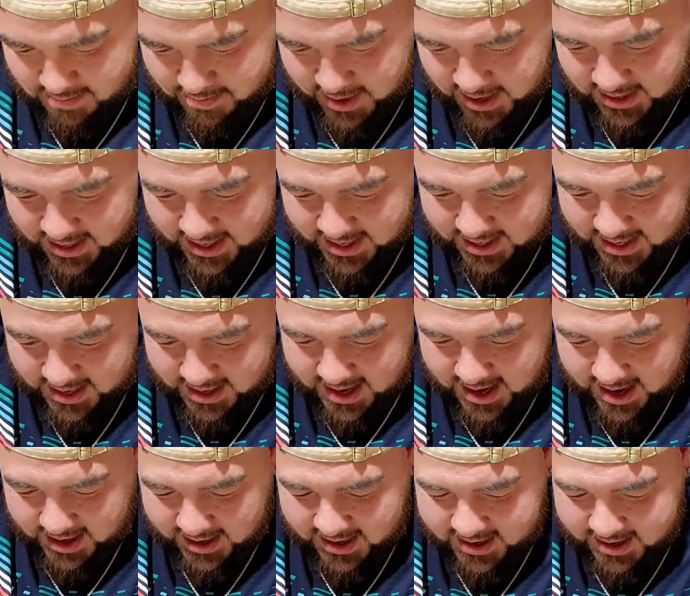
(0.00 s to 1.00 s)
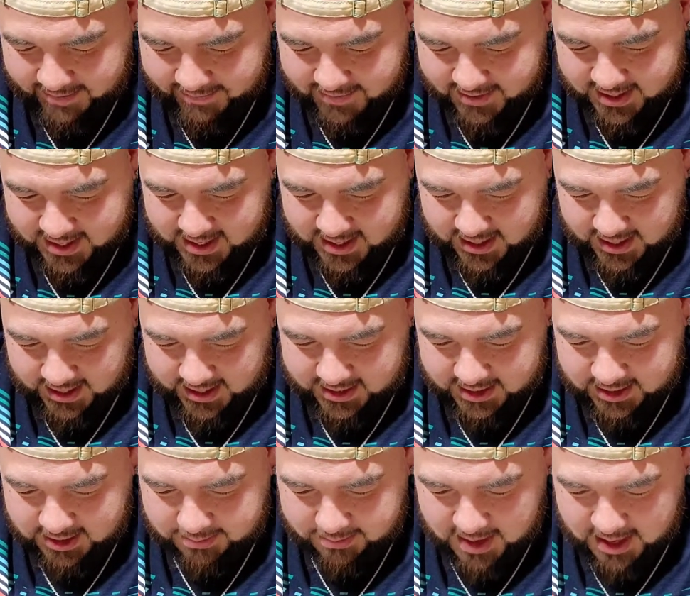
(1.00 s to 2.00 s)
But I like that. Yeah, I can definitely get a nice
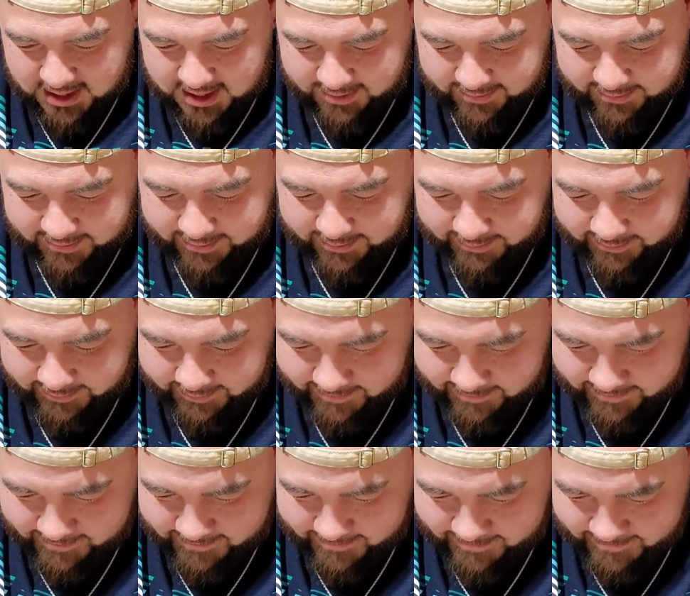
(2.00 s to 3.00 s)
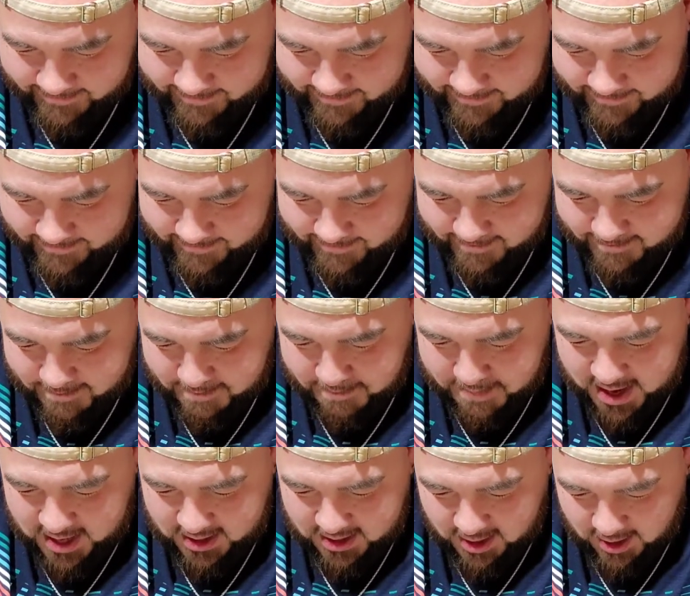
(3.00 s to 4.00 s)
smell of
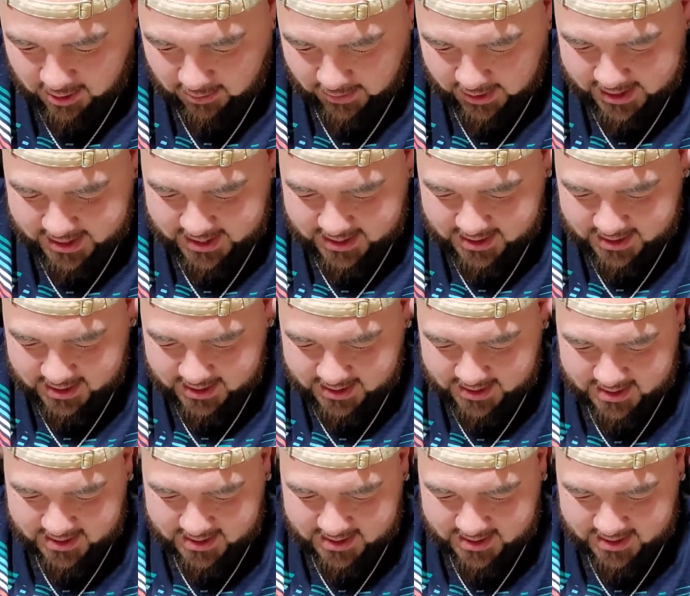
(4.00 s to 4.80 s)
menthol right now.